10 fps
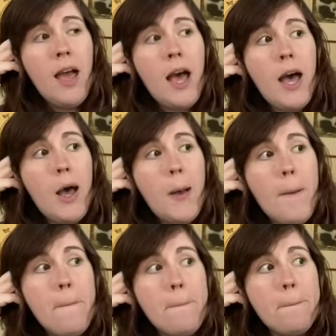
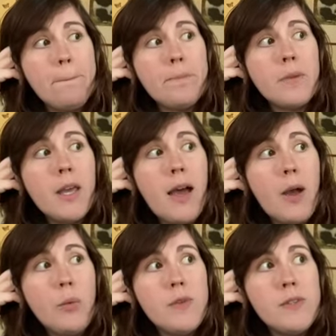Um,
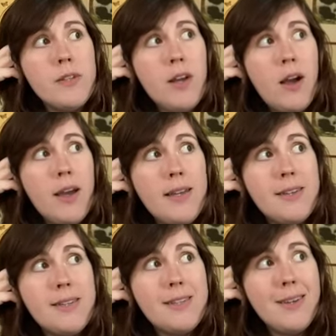I was not,
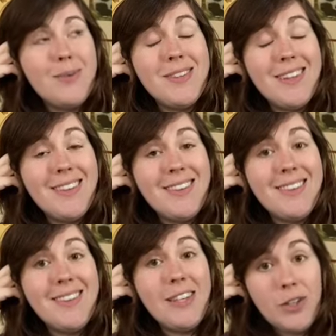I was like
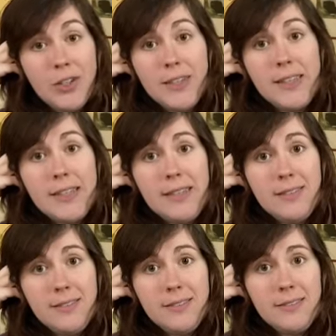literally
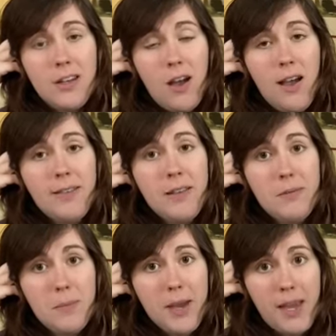not
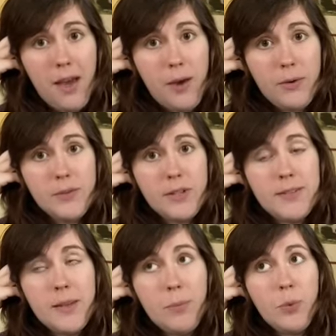leaving my house
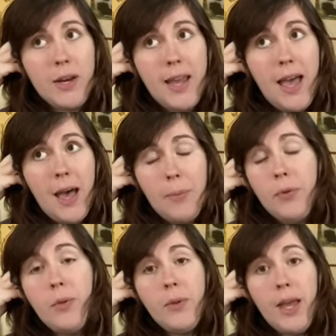except when I
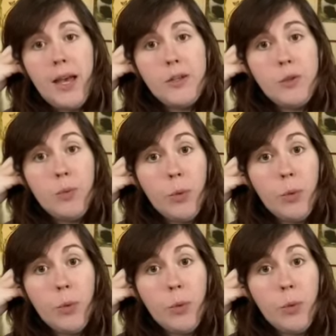absolutely had to at